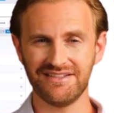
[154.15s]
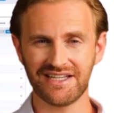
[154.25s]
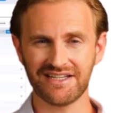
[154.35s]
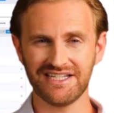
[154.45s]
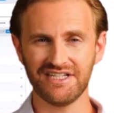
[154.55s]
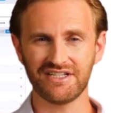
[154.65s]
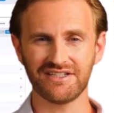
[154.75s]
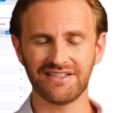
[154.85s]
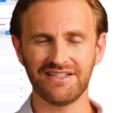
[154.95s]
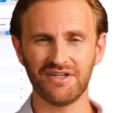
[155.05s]
In
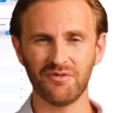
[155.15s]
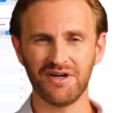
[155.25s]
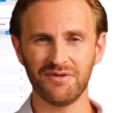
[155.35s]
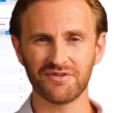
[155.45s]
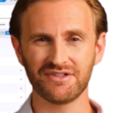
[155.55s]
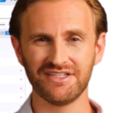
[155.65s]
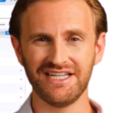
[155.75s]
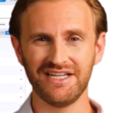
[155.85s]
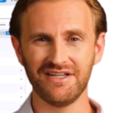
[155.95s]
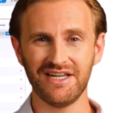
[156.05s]
addition, you'll be able to
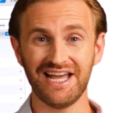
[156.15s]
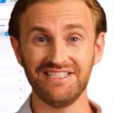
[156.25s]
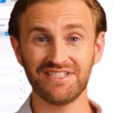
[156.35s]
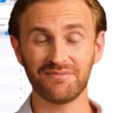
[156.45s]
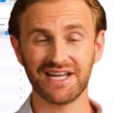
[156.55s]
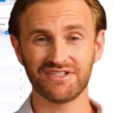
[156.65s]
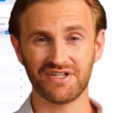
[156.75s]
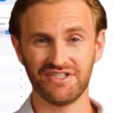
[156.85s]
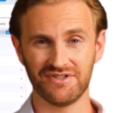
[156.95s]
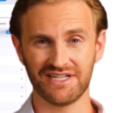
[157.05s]
see at a glance the
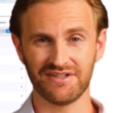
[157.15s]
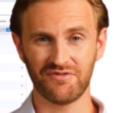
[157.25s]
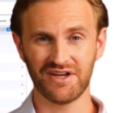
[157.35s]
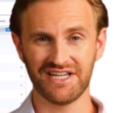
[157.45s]
metrics you need for